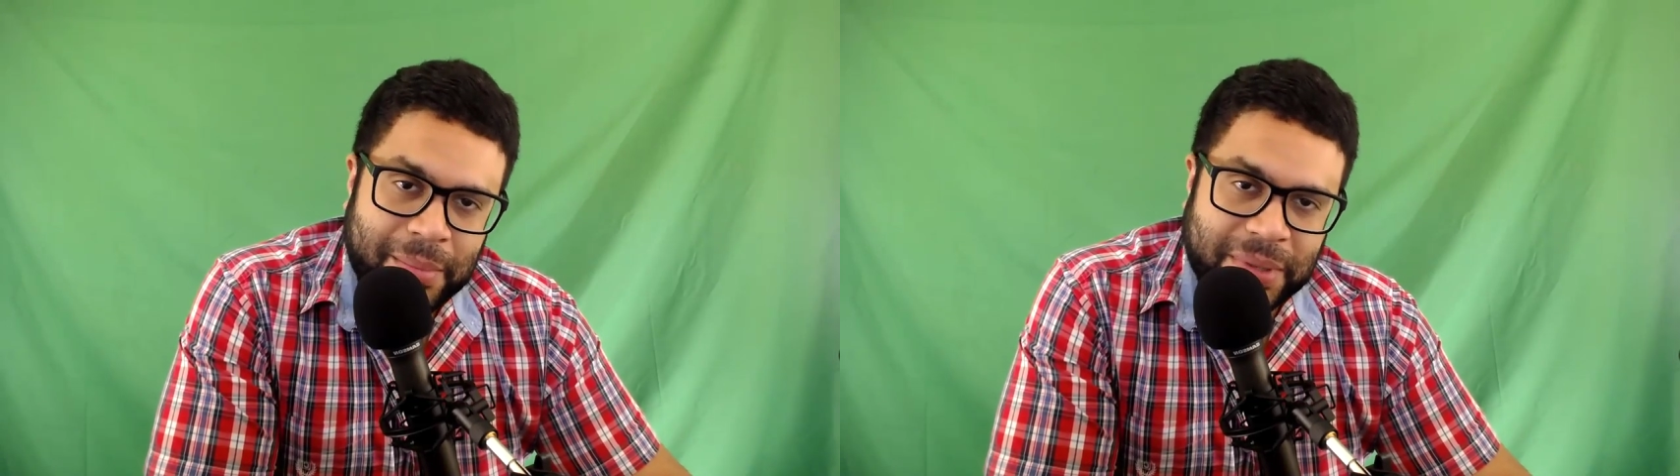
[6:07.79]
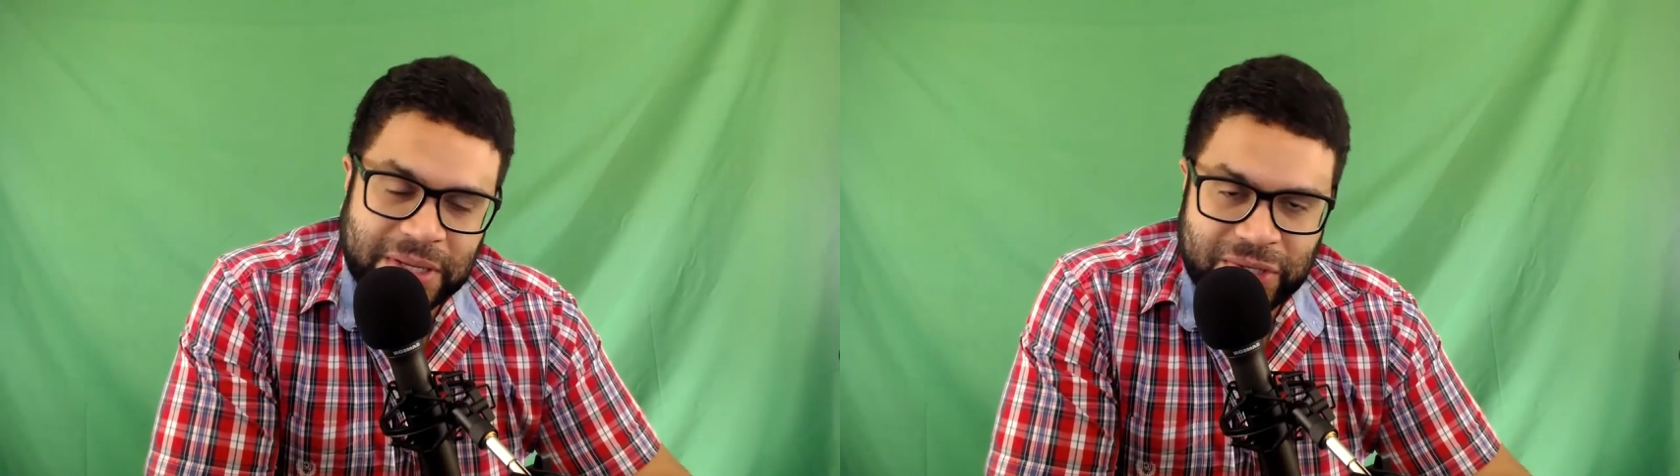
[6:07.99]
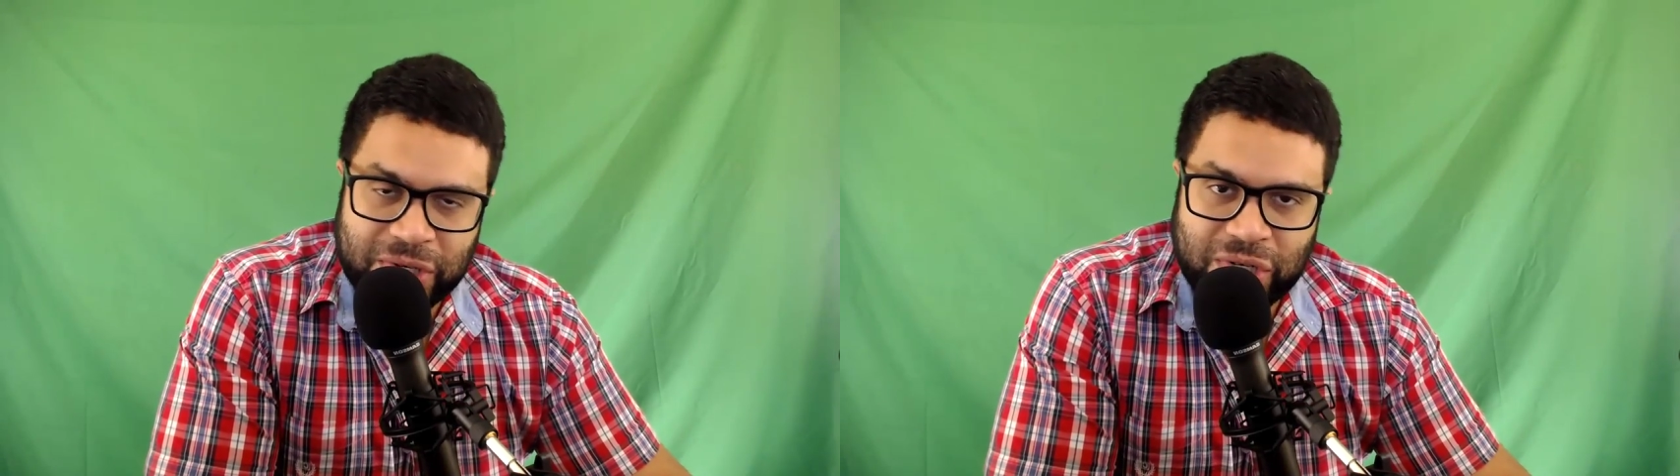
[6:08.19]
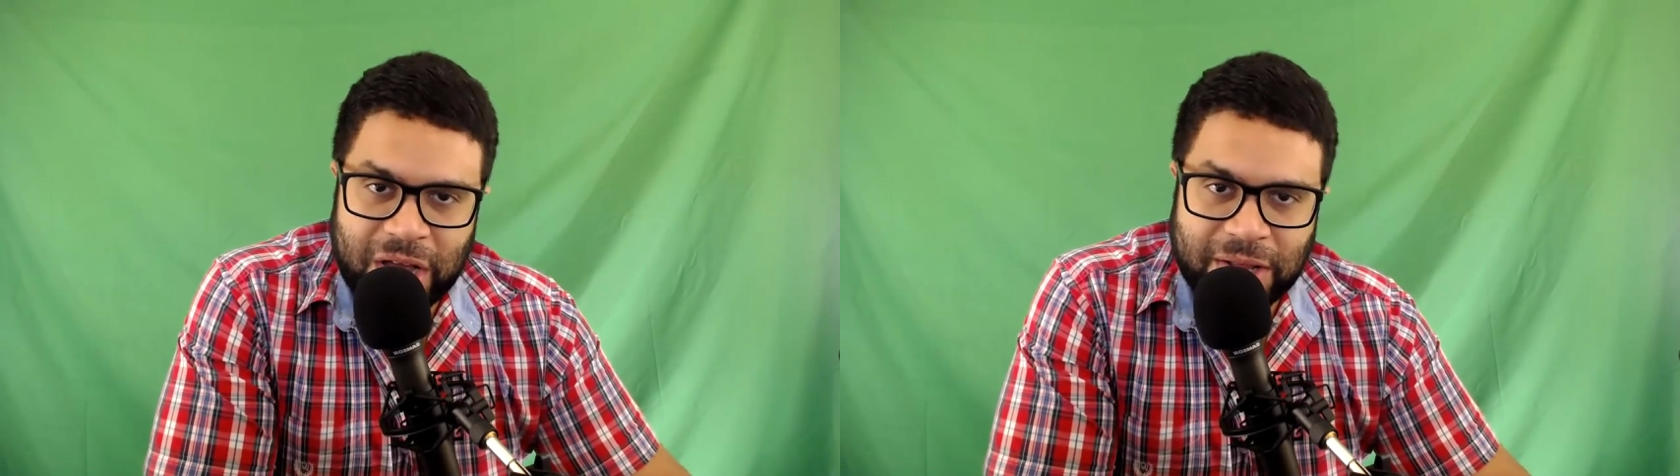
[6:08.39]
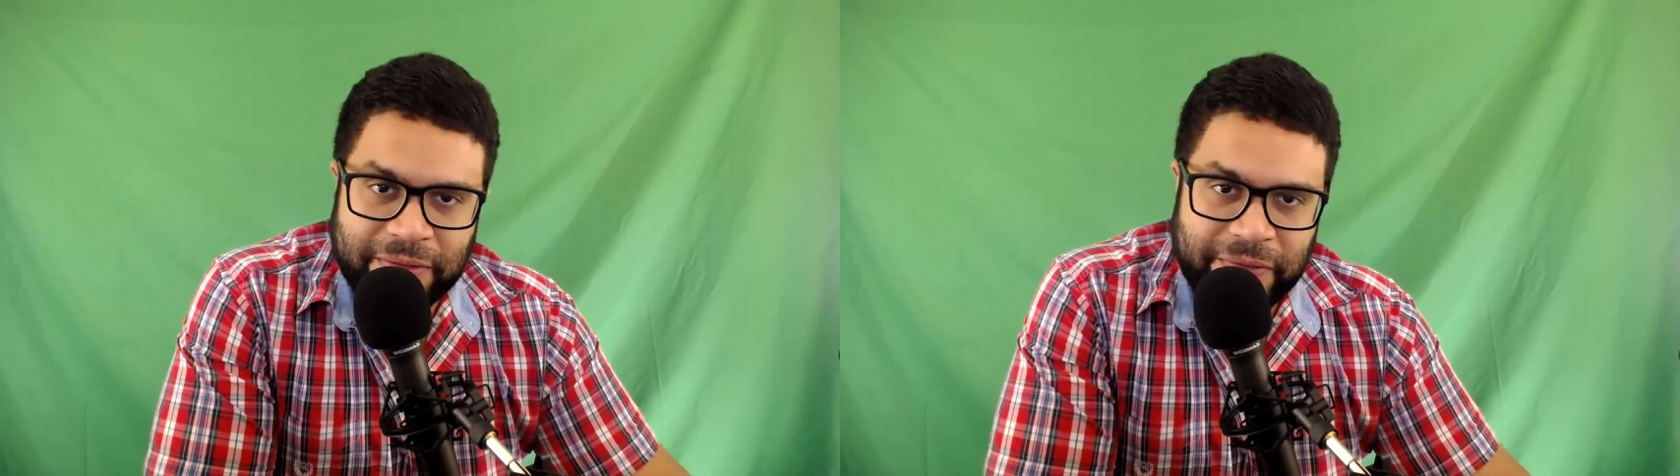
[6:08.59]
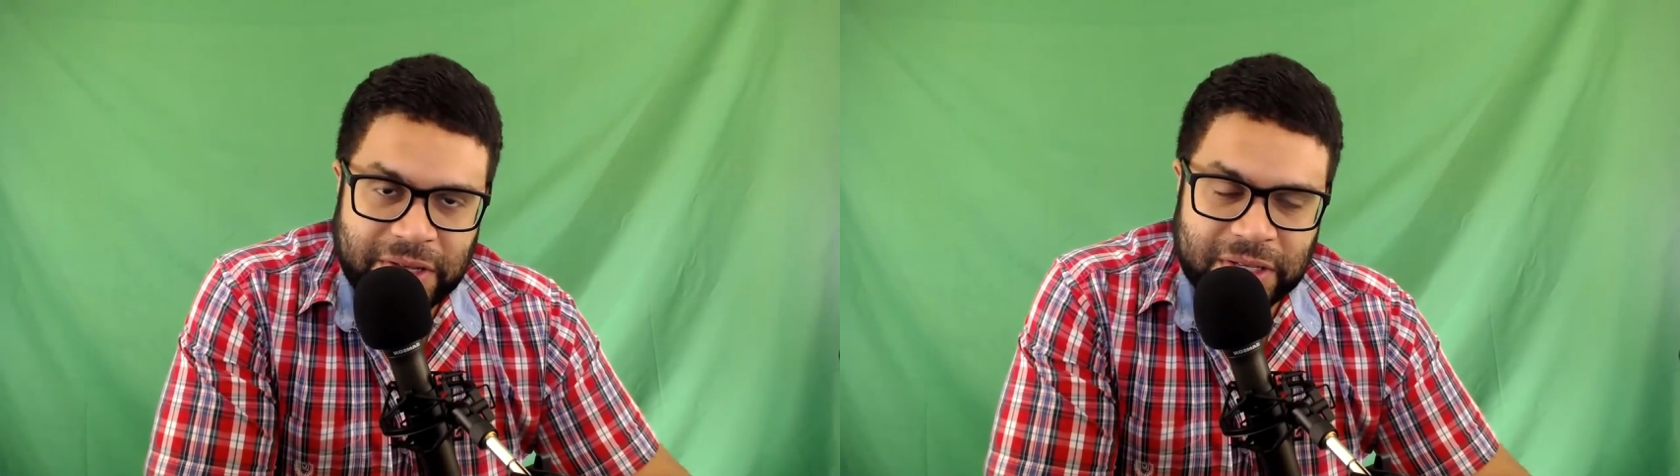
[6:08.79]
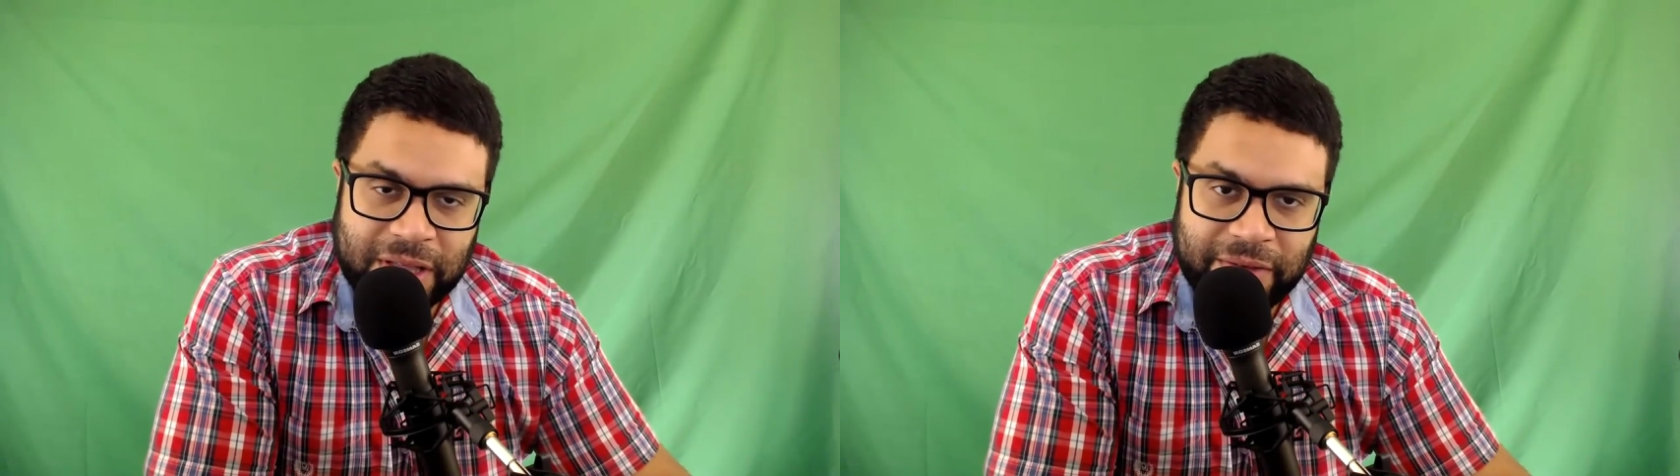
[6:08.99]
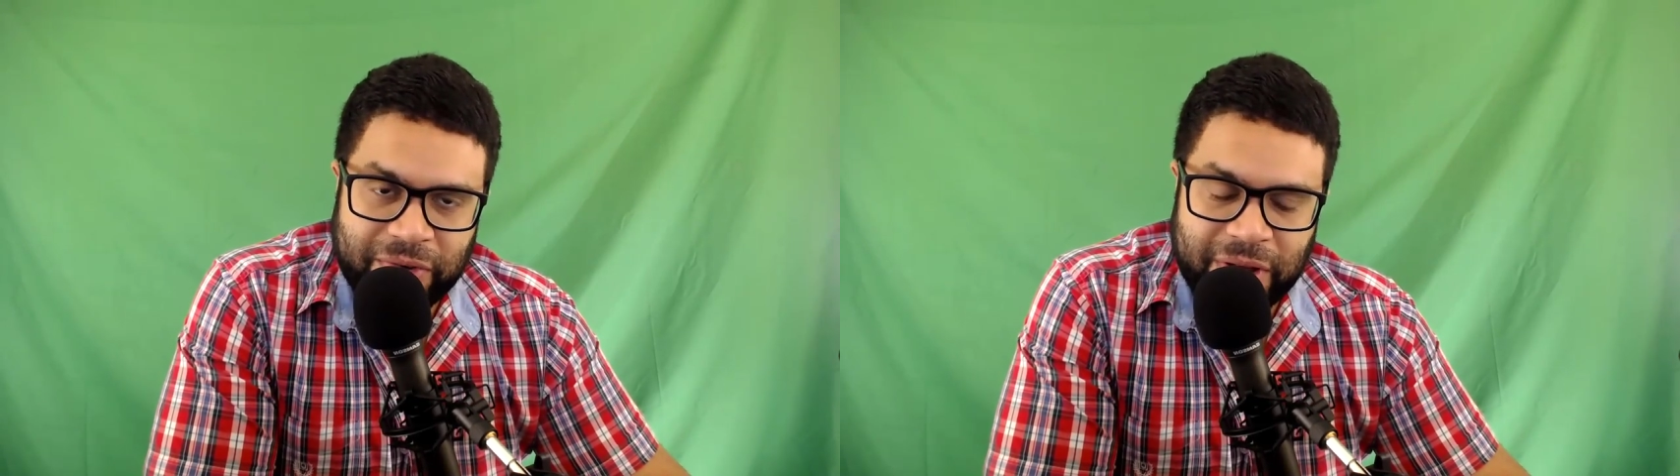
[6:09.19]
Potentially shot in the face
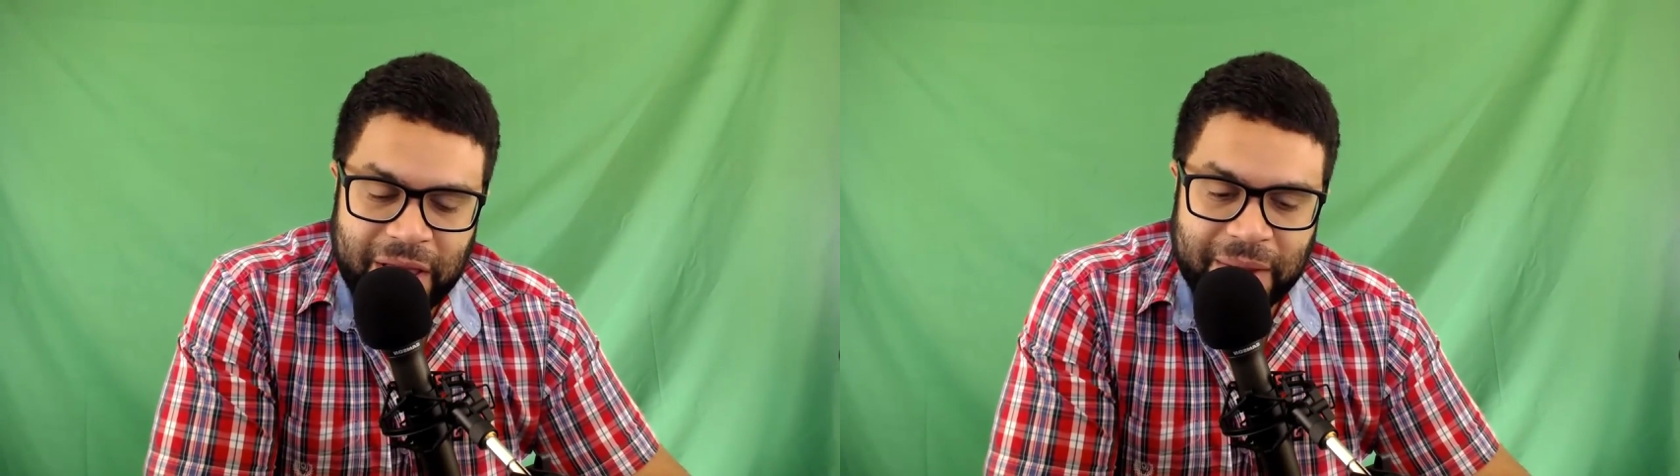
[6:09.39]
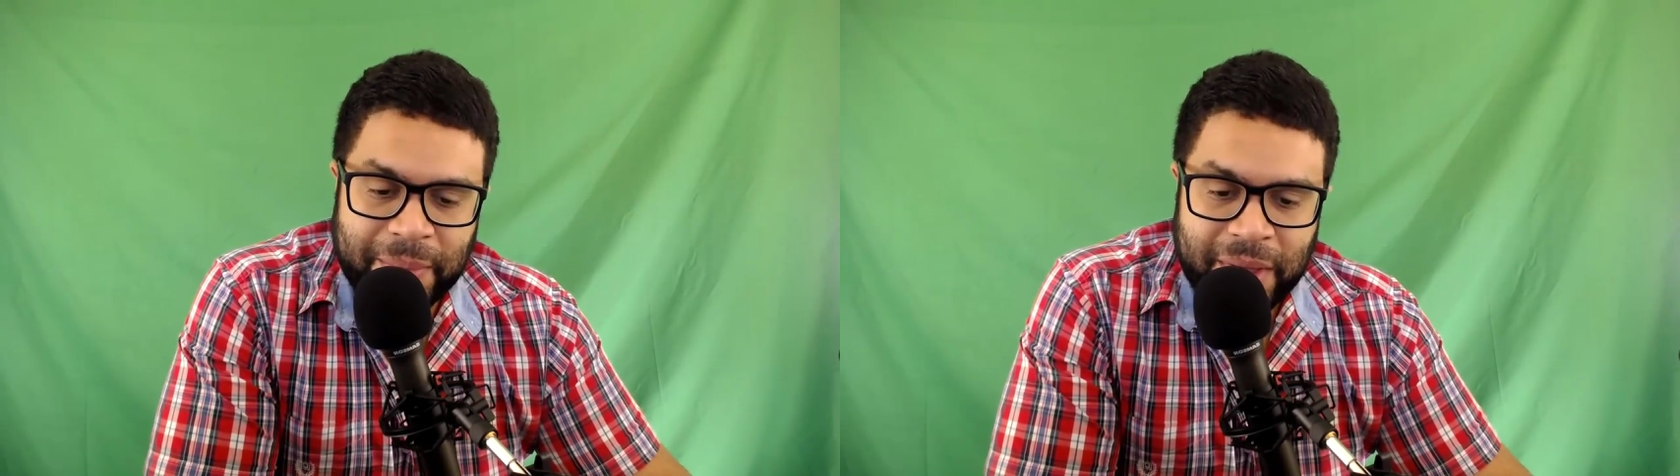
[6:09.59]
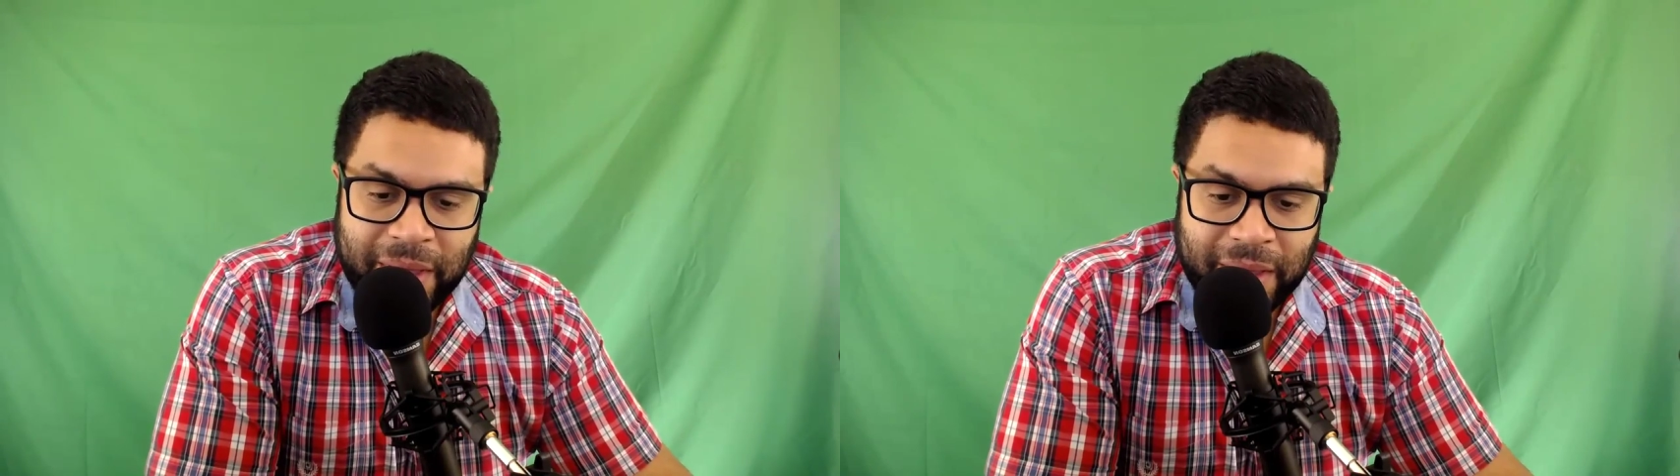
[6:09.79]
and left for dead.